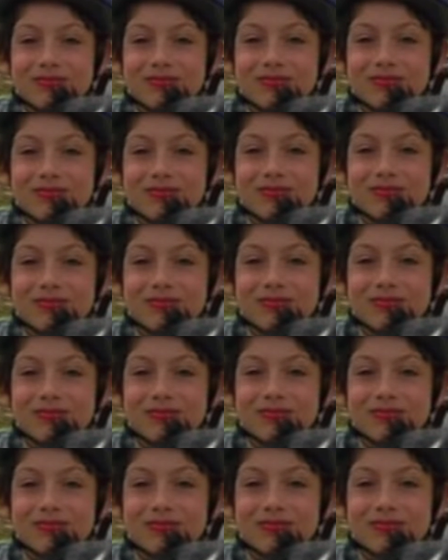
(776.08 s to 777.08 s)

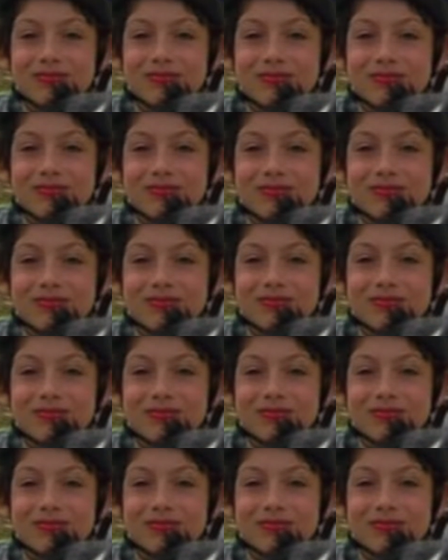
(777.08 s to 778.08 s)

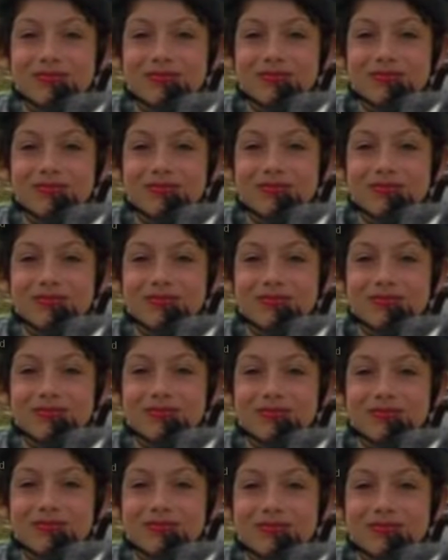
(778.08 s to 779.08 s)

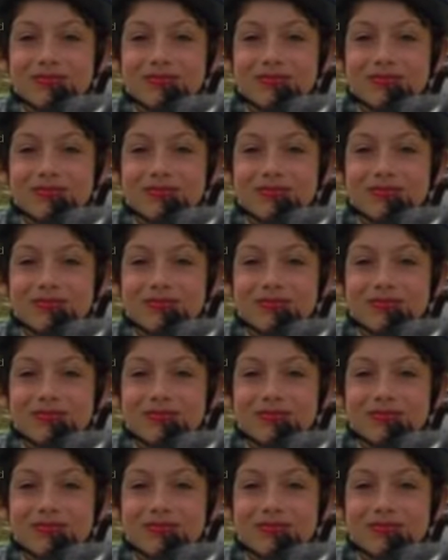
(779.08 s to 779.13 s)
Nothing is said.